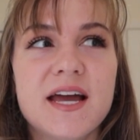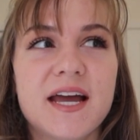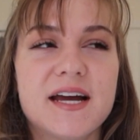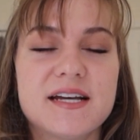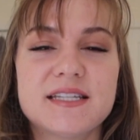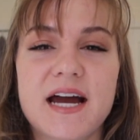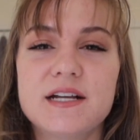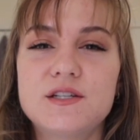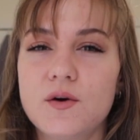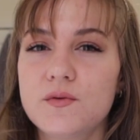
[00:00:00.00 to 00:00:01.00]
and I
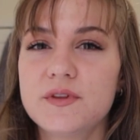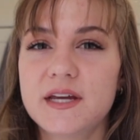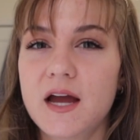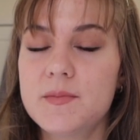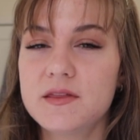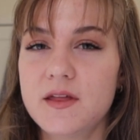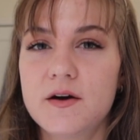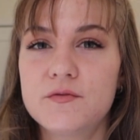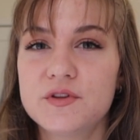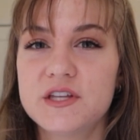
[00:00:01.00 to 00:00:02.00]
don't think I'm in
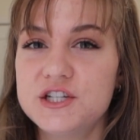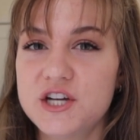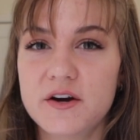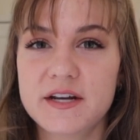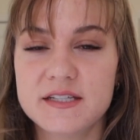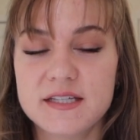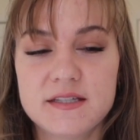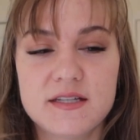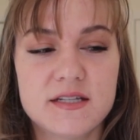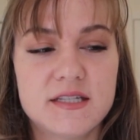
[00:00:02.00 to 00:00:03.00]
love with the gel
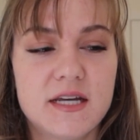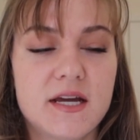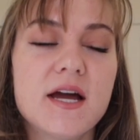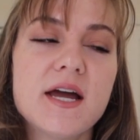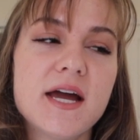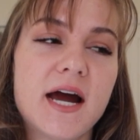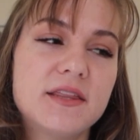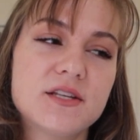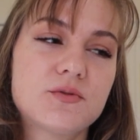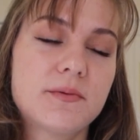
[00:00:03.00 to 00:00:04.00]
consistency,
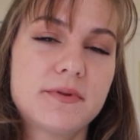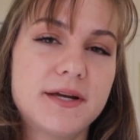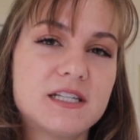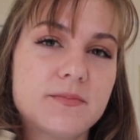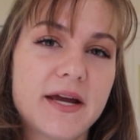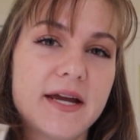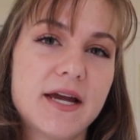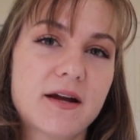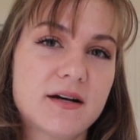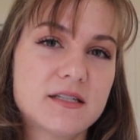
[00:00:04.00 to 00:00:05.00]
and this replaced my
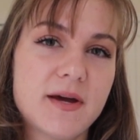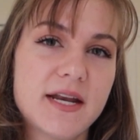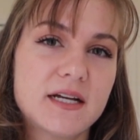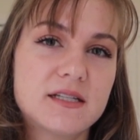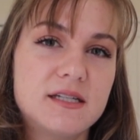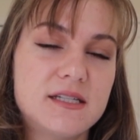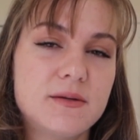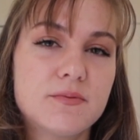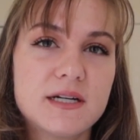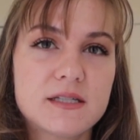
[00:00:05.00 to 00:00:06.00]
IT Cosmetics
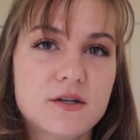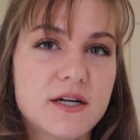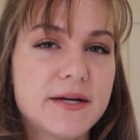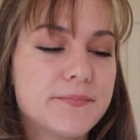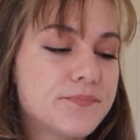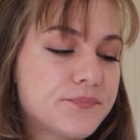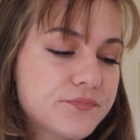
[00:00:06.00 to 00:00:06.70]
CC Plus cream.